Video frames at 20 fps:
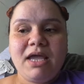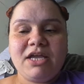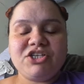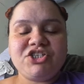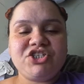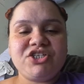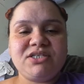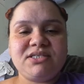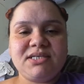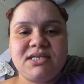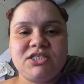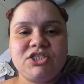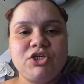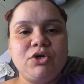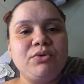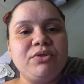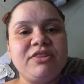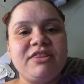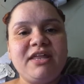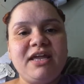And she said,
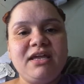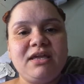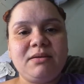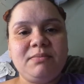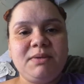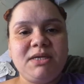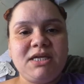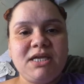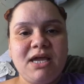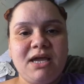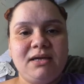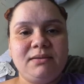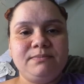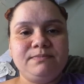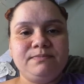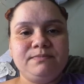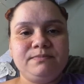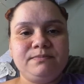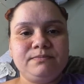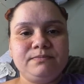don't thank me yet.
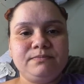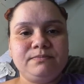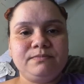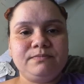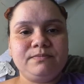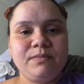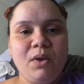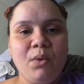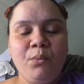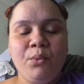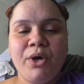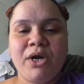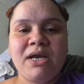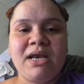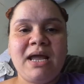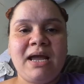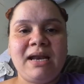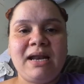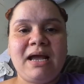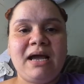We're
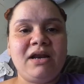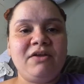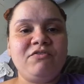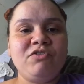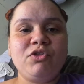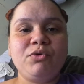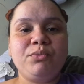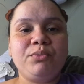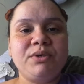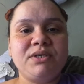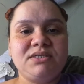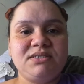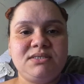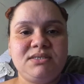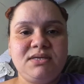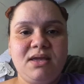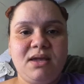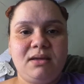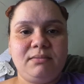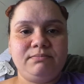not out of the
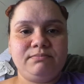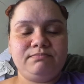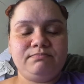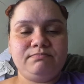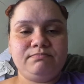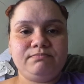woods yet.